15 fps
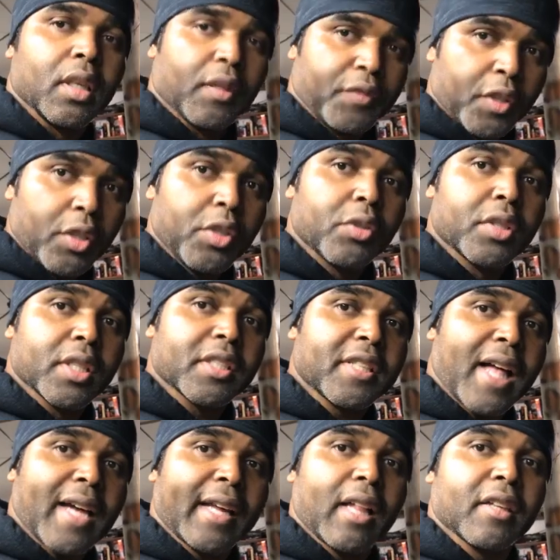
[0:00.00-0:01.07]
If you're using a
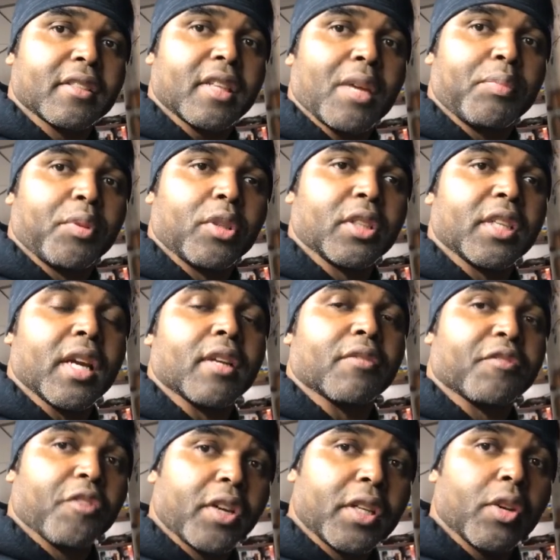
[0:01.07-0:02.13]
stock L S A pulley and the
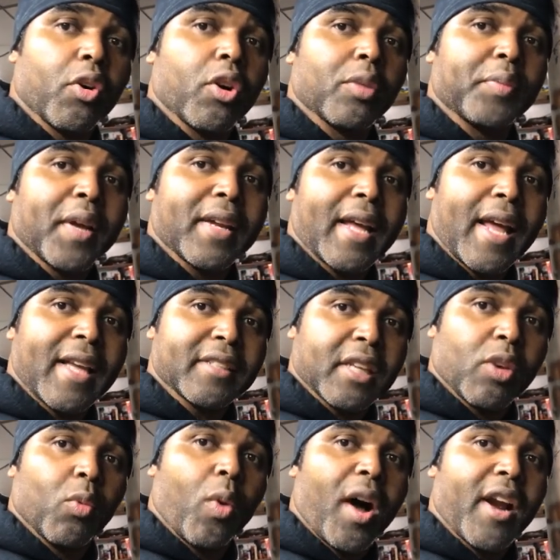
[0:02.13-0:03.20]
front of your oil pan has
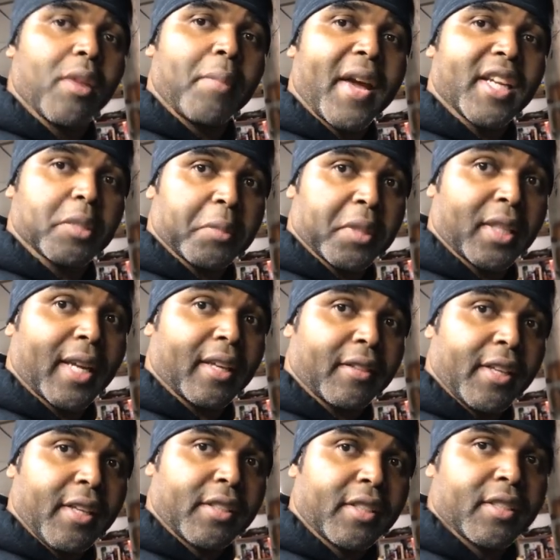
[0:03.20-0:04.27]
a wire management like
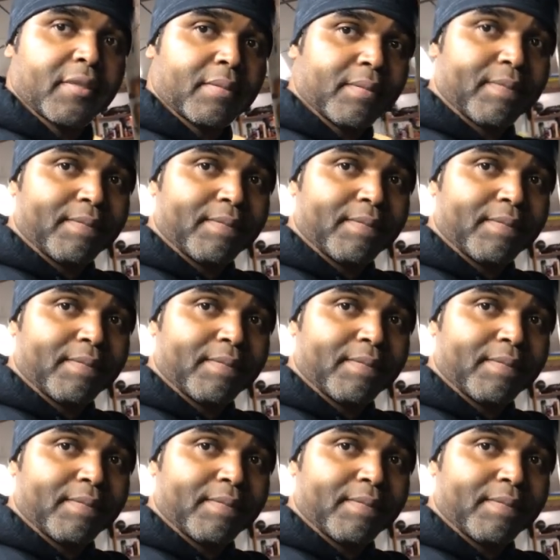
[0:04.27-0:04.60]
this,